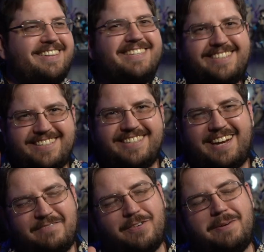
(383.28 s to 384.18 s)
this is
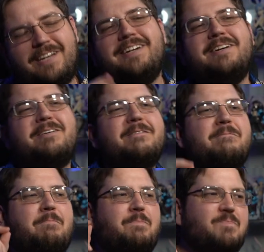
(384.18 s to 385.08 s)
exciting for me.
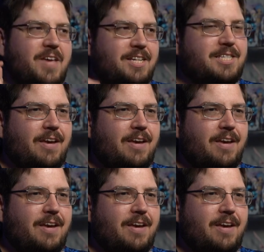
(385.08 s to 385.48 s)
Yes,